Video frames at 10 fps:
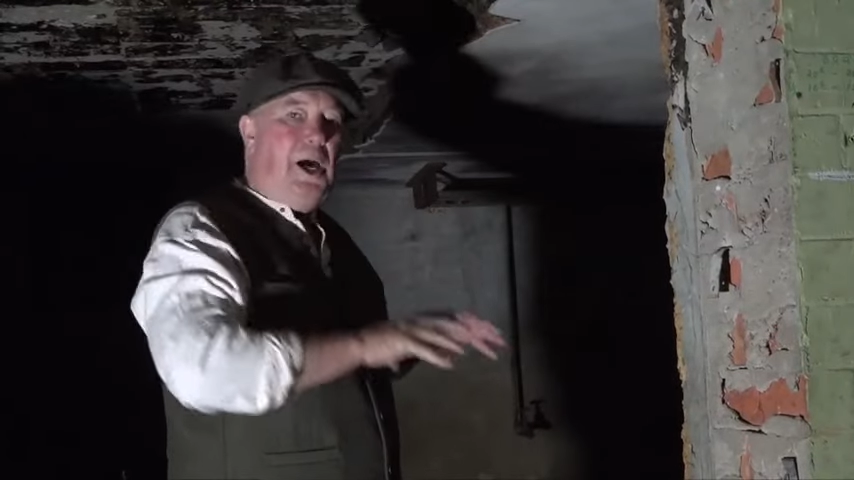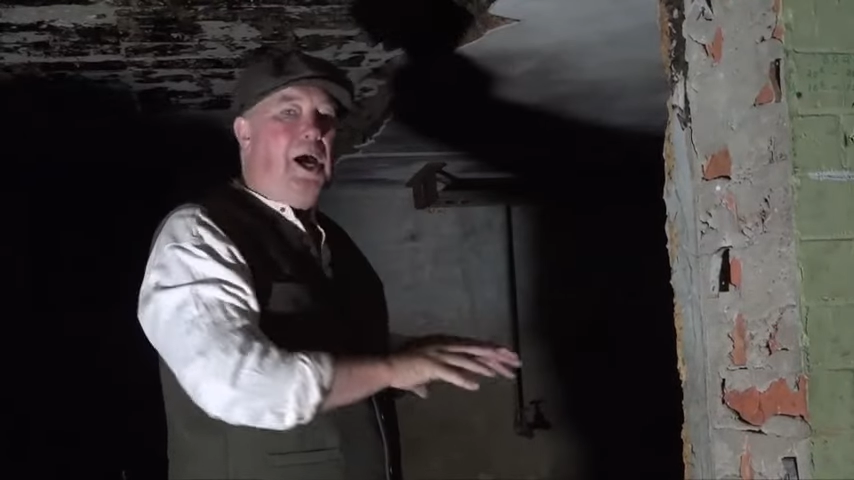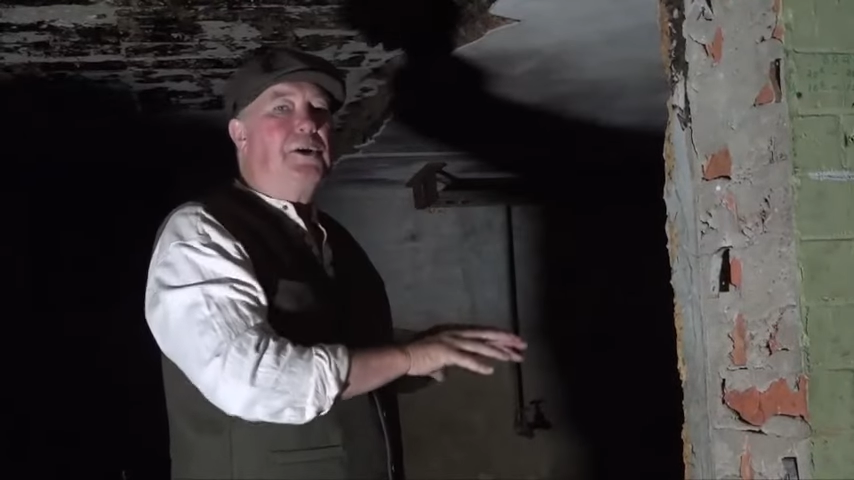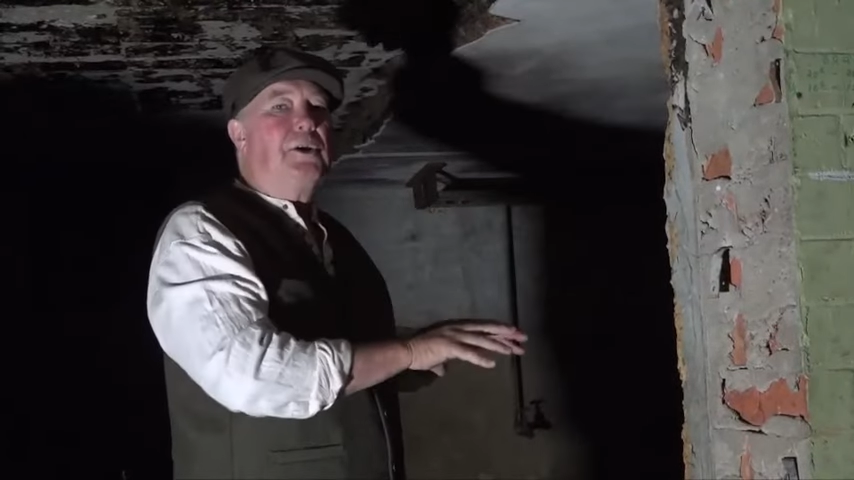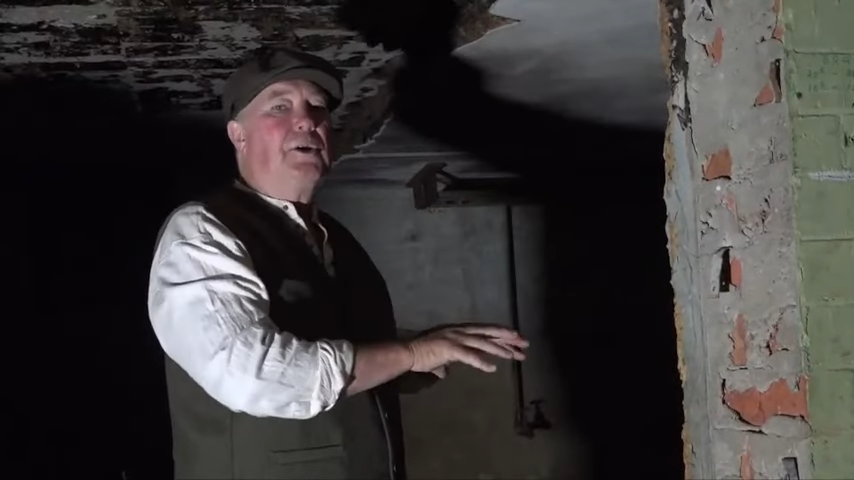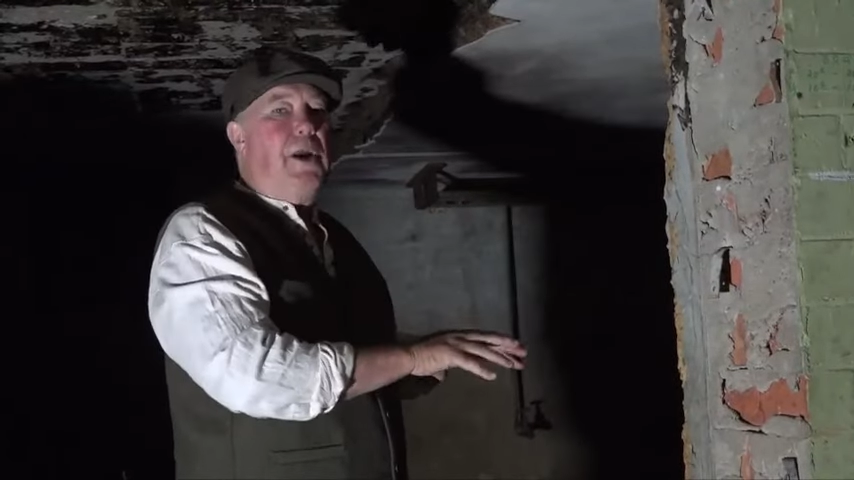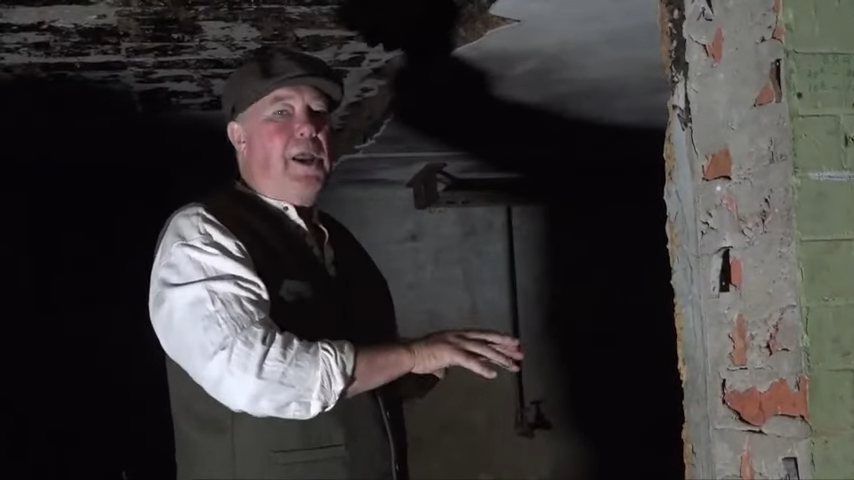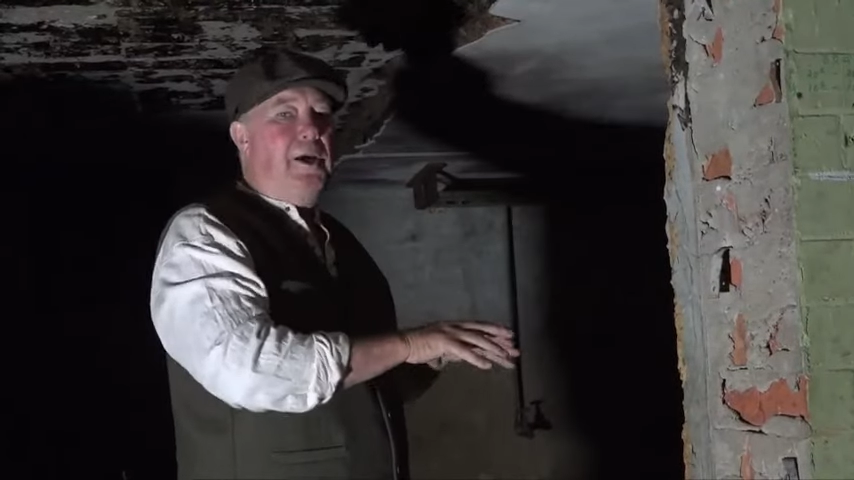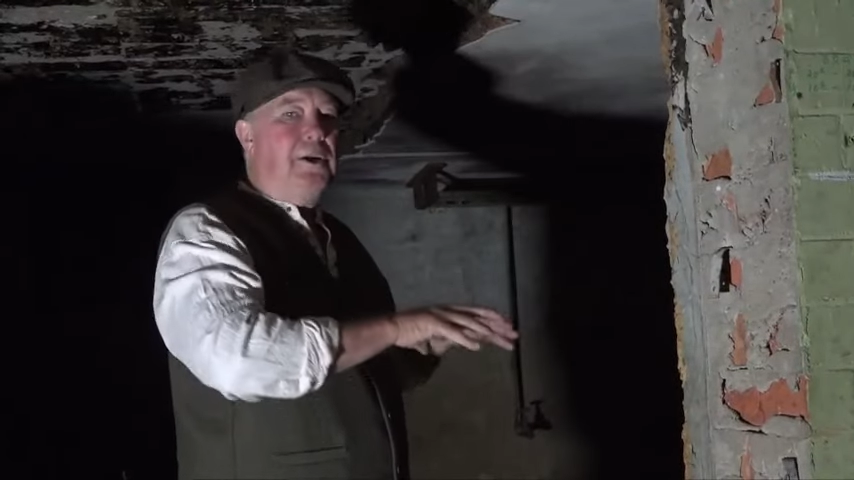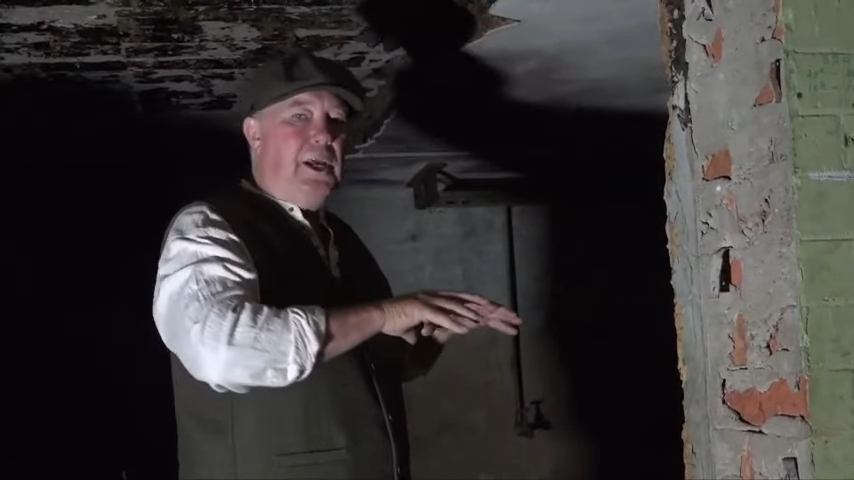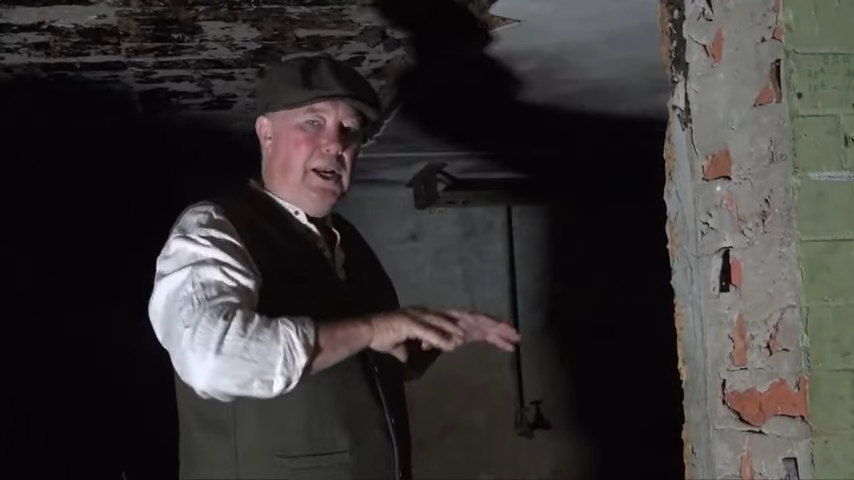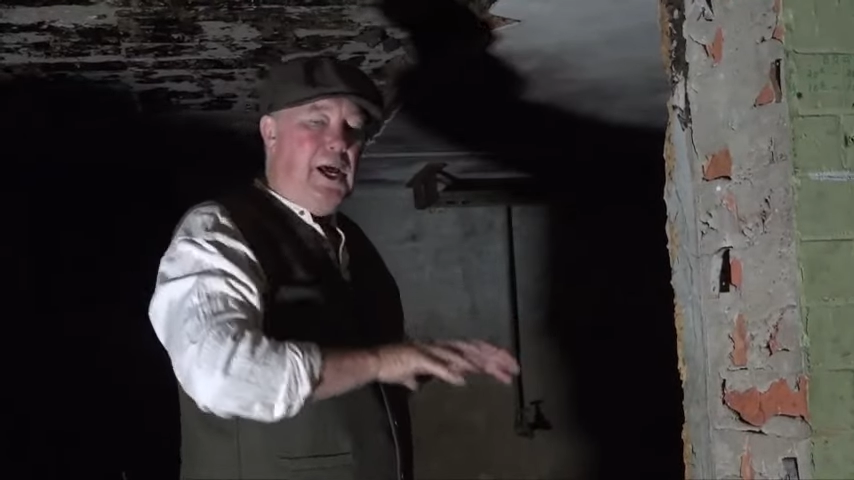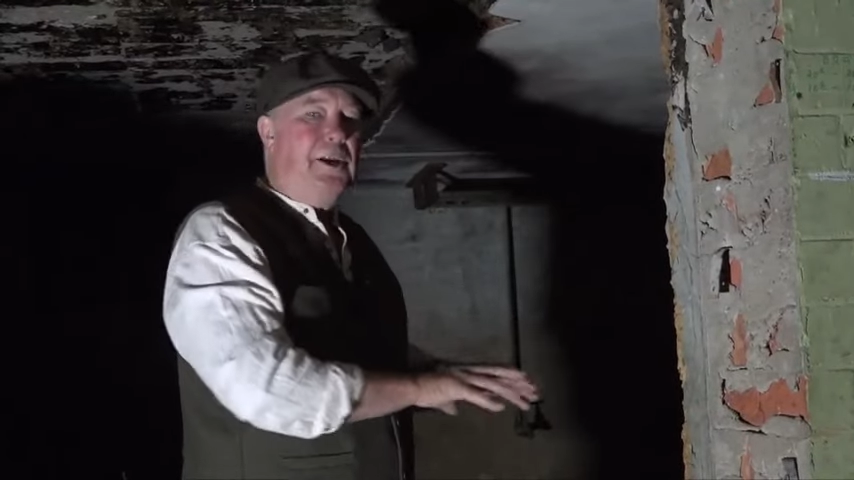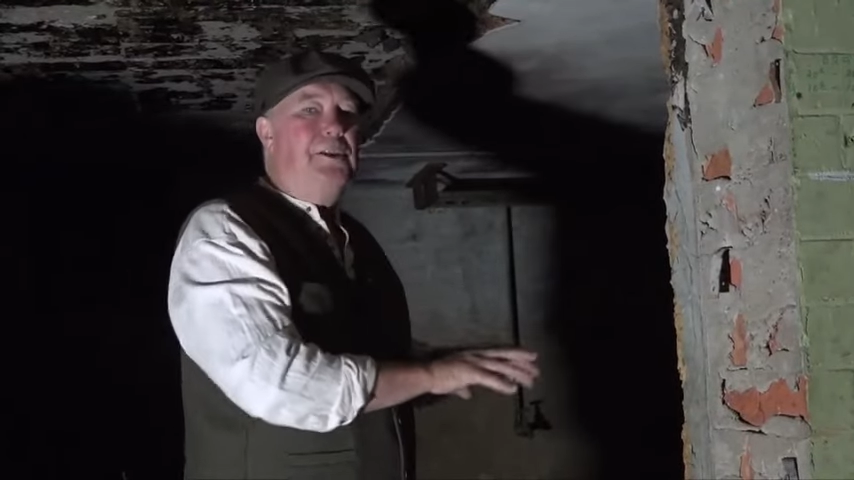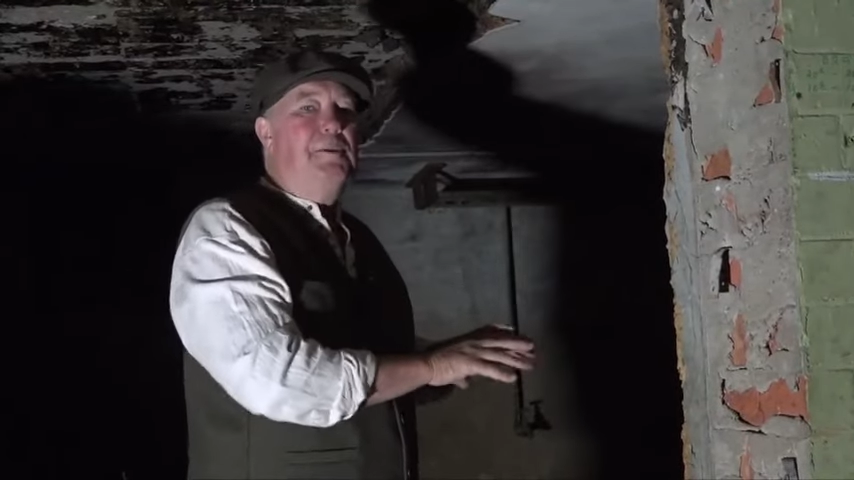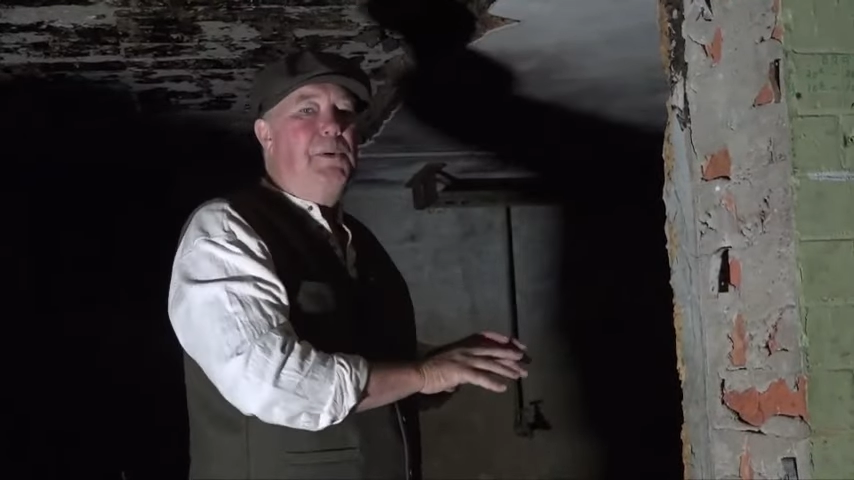underground and under the